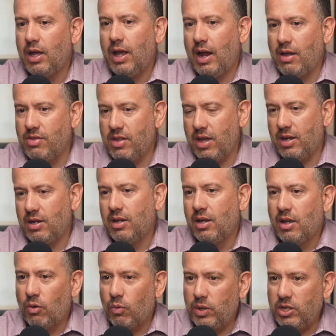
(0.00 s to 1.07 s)
and then
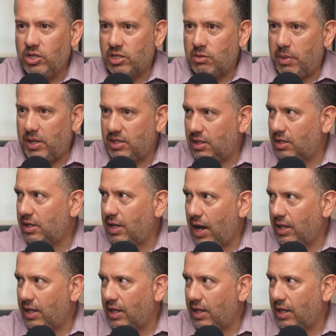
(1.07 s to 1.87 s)
we just basically